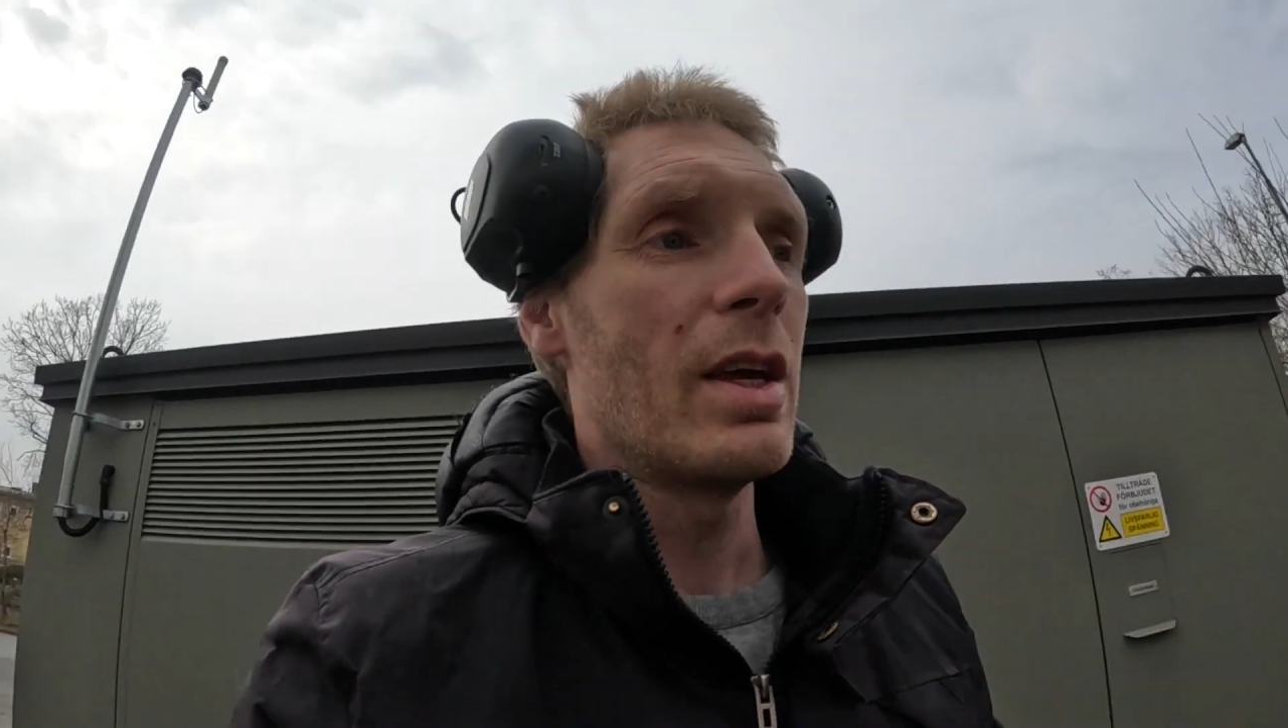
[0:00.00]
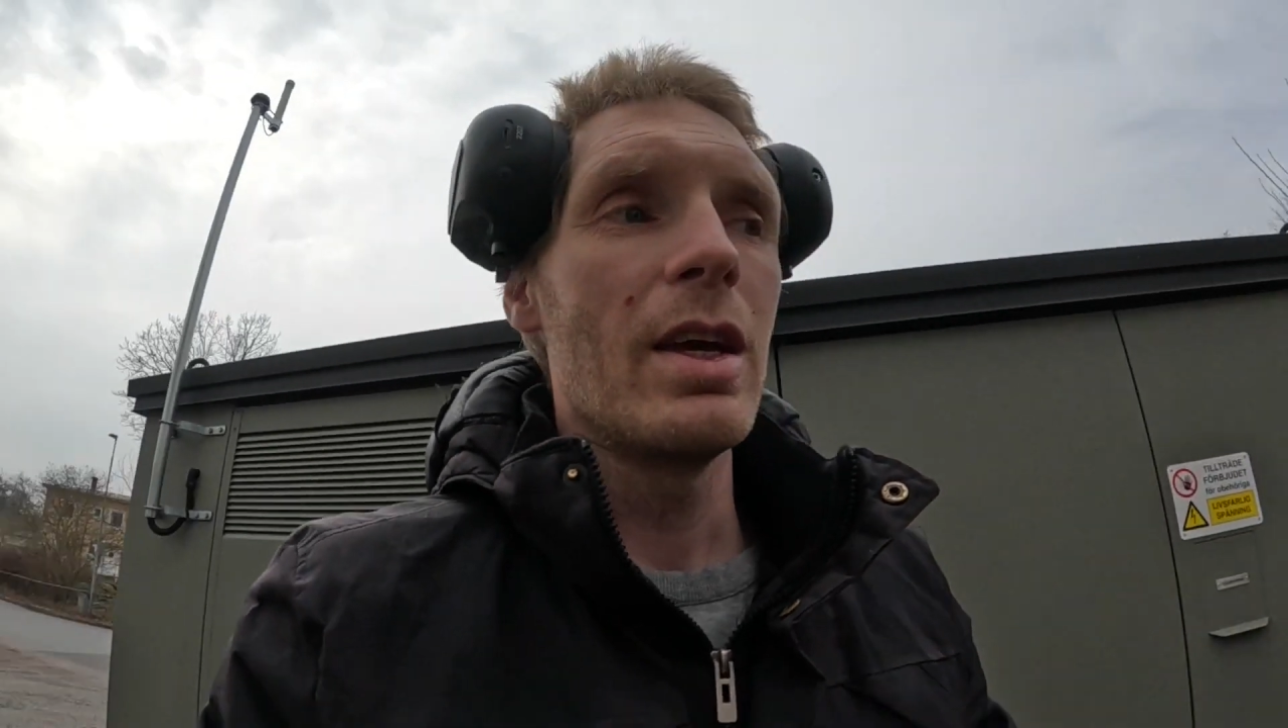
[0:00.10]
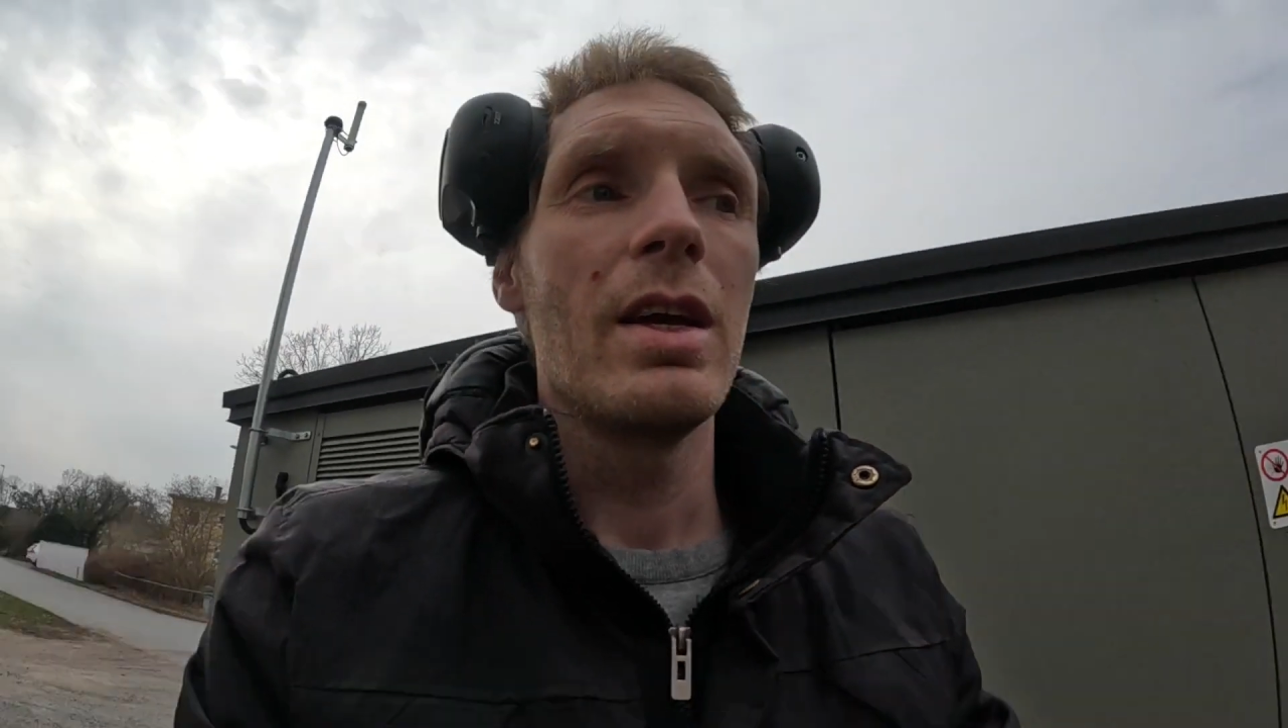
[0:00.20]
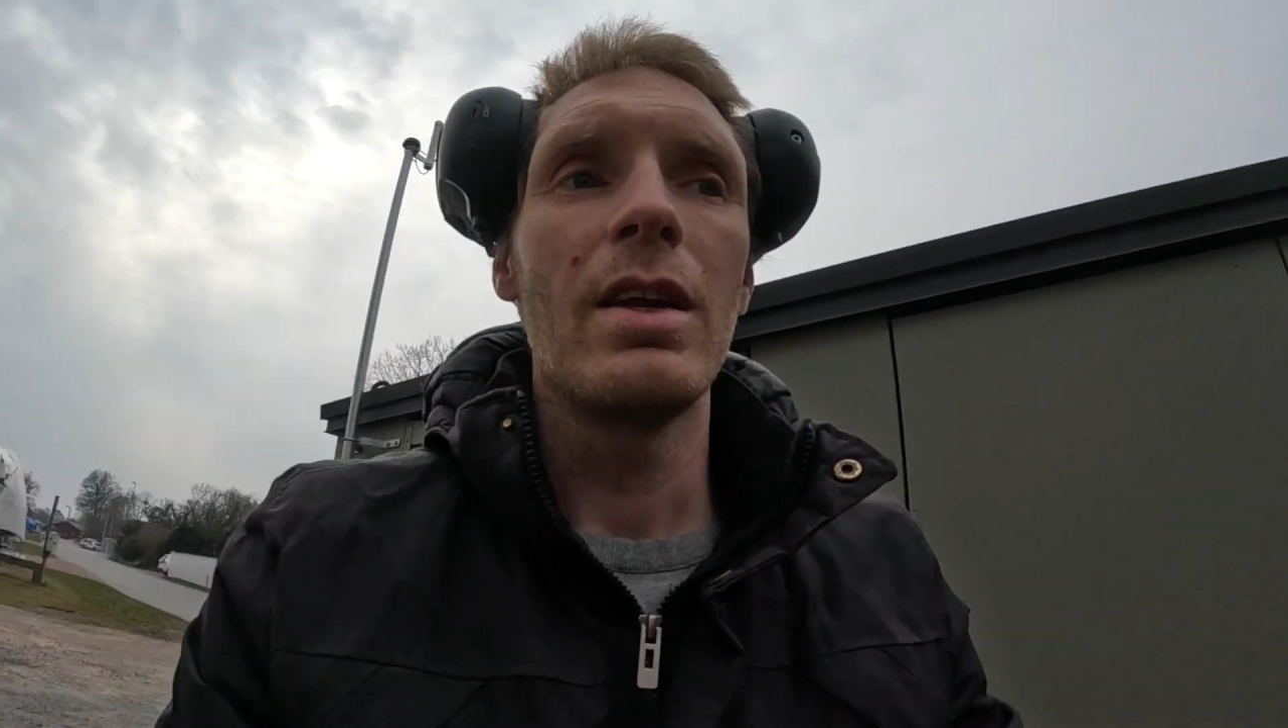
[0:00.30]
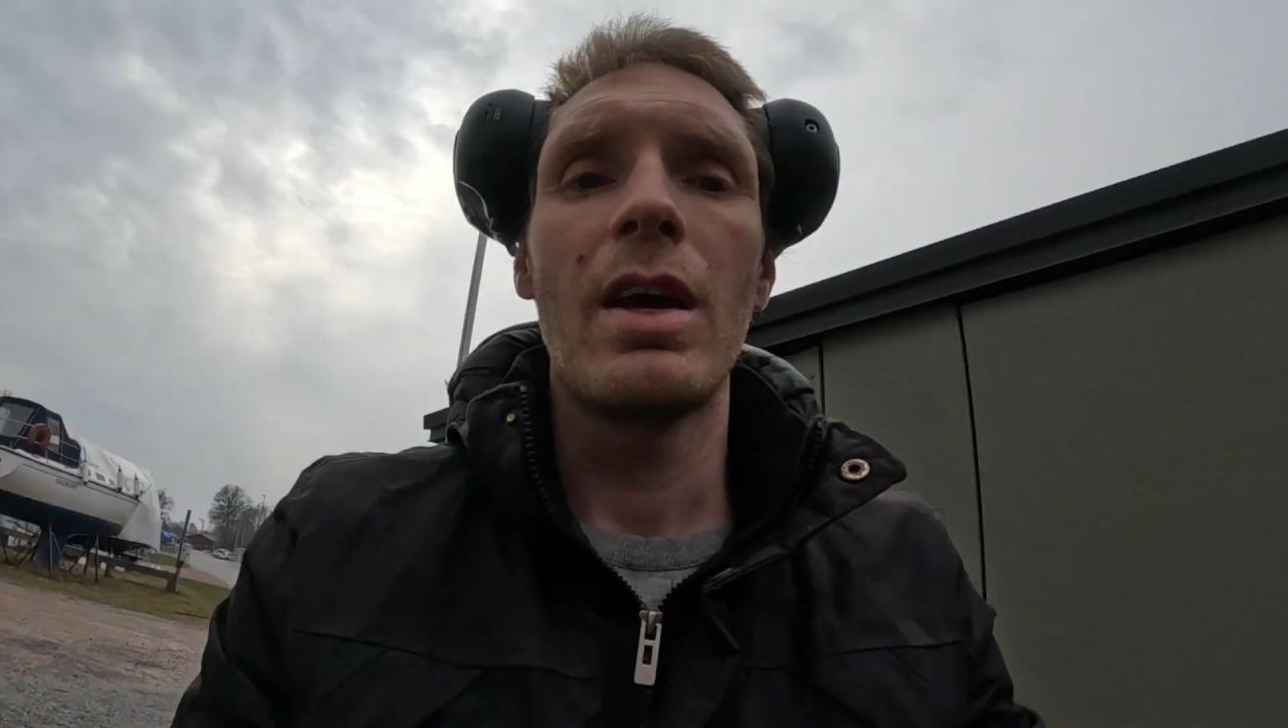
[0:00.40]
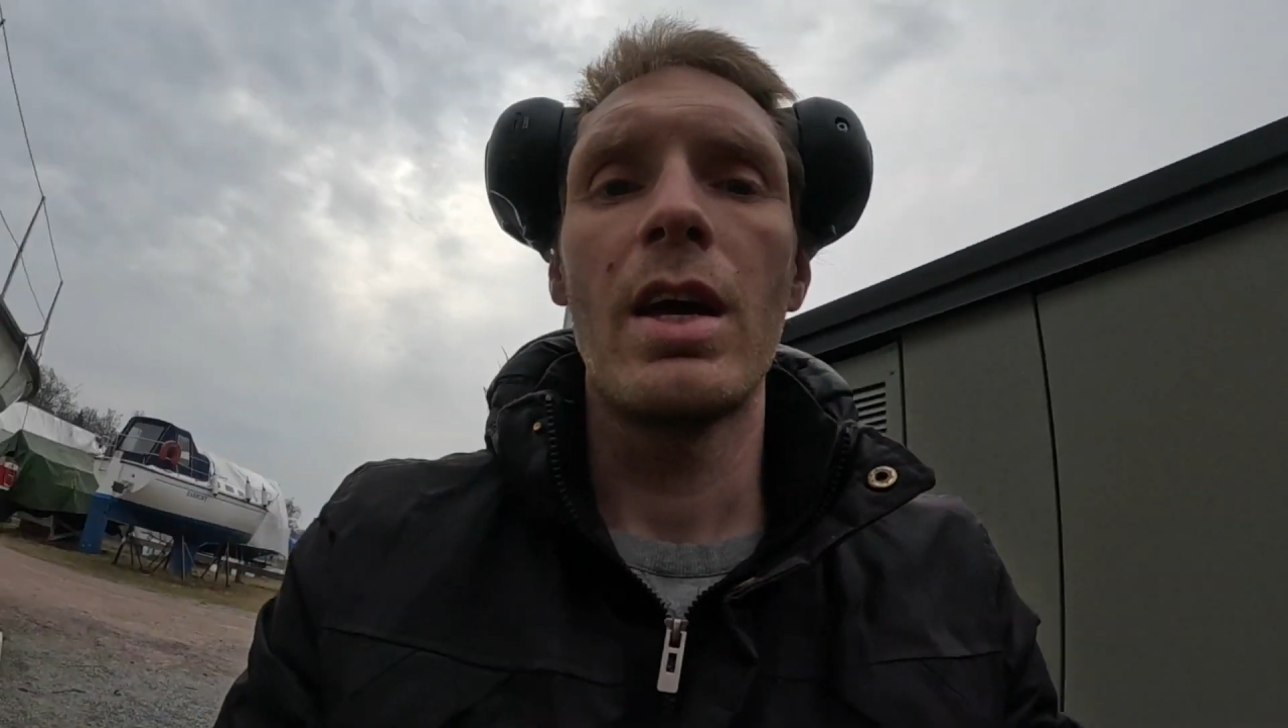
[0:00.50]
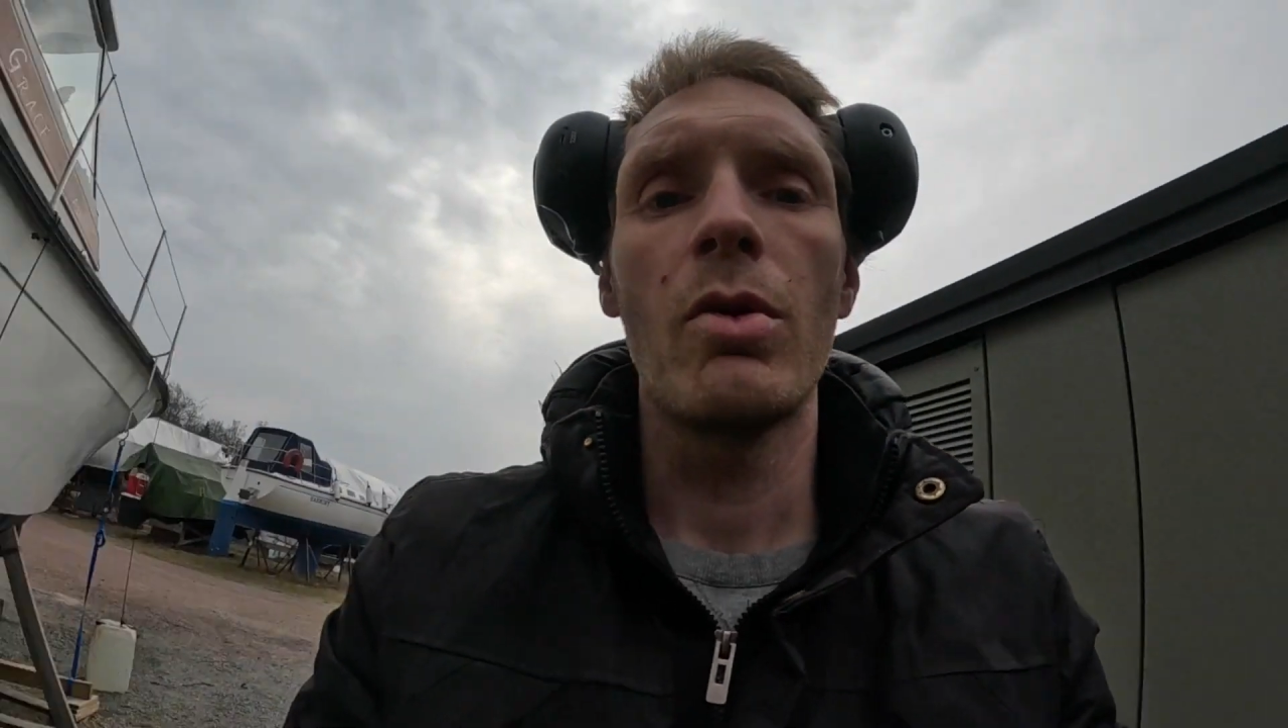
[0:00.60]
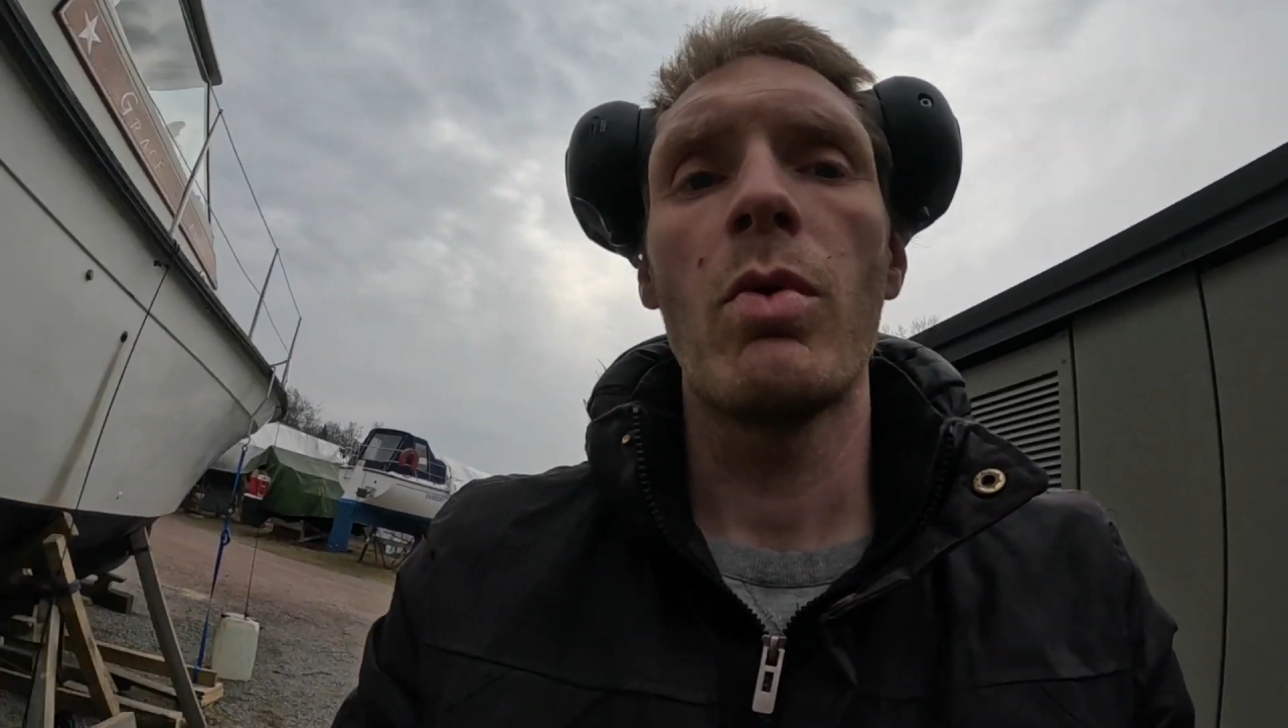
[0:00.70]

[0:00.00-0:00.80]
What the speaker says: in any